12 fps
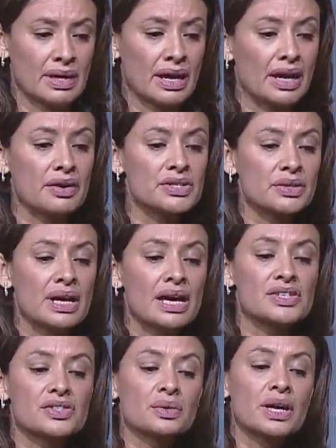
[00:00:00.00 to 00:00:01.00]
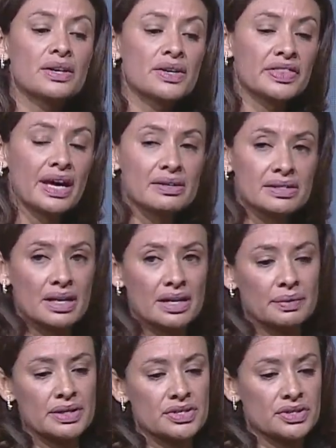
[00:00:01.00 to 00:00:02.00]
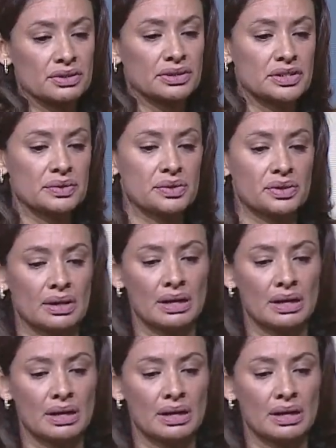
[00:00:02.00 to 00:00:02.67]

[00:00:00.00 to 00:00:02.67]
Arizona has 300,000 unregistered youth.